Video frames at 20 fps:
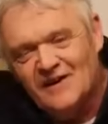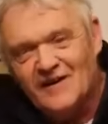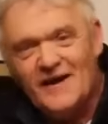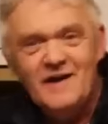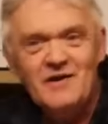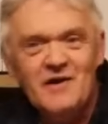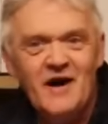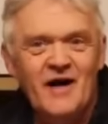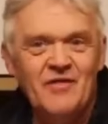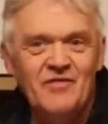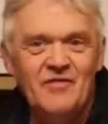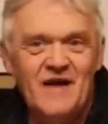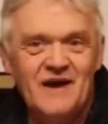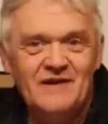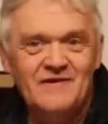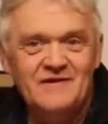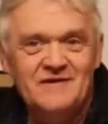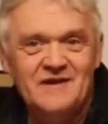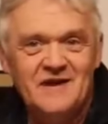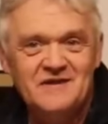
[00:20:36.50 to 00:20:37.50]
Okay, and
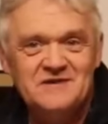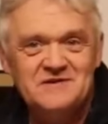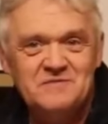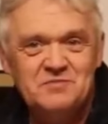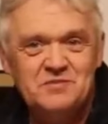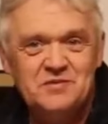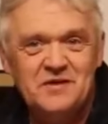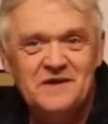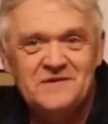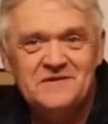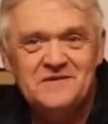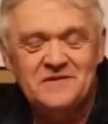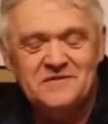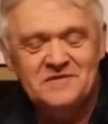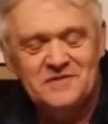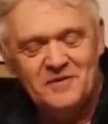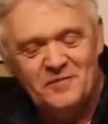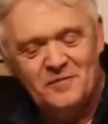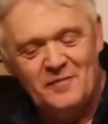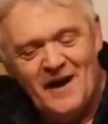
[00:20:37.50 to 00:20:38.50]
there it is
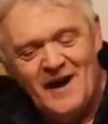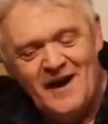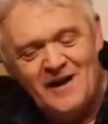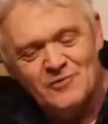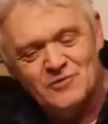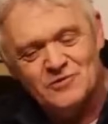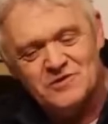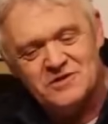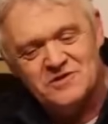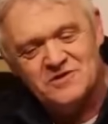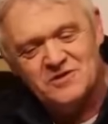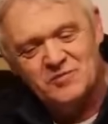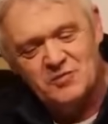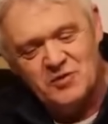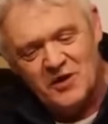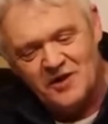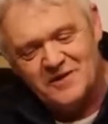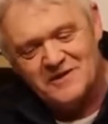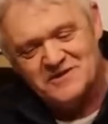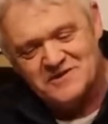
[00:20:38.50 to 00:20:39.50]
printed out, and to
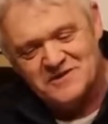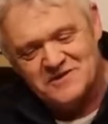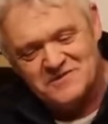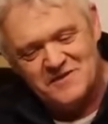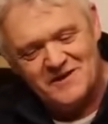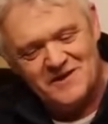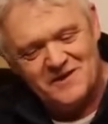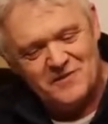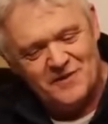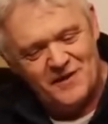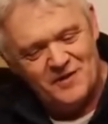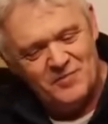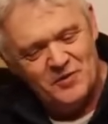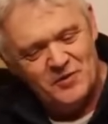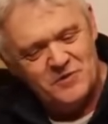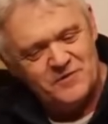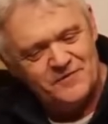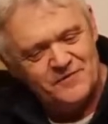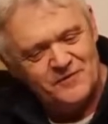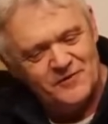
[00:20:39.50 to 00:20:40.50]
be honest it's really quite
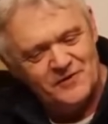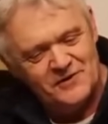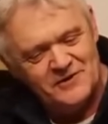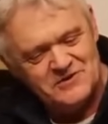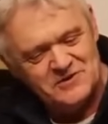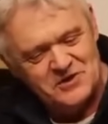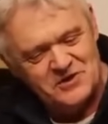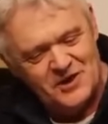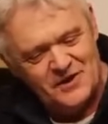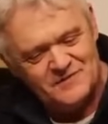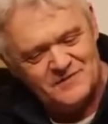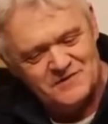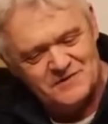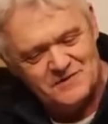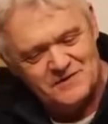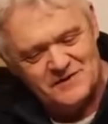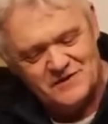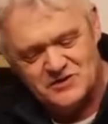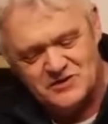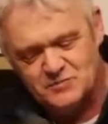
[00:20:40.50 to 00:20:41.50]
beautiful. Those curves are
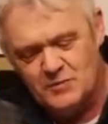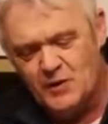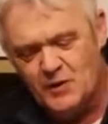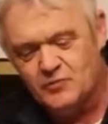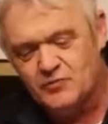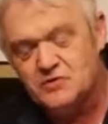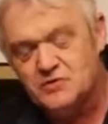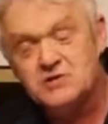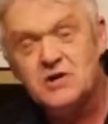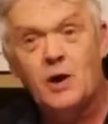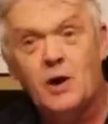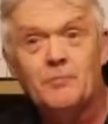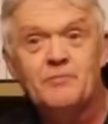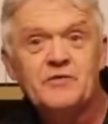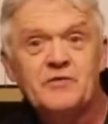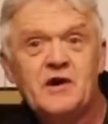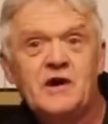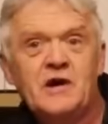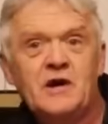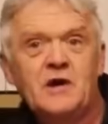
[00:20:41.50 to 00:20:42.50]
really smooth. So
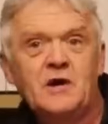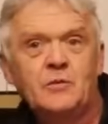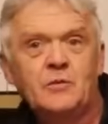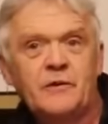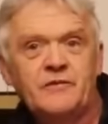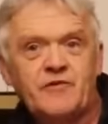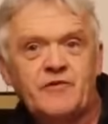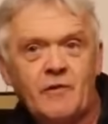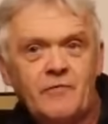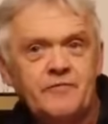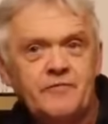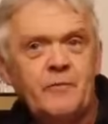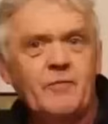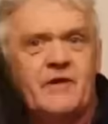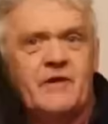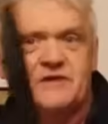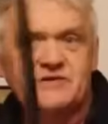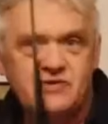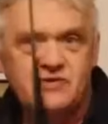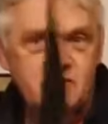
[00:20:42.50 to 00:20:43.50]
we've gone from
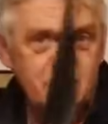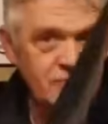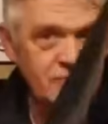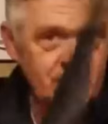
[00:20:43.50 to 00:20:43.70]
this,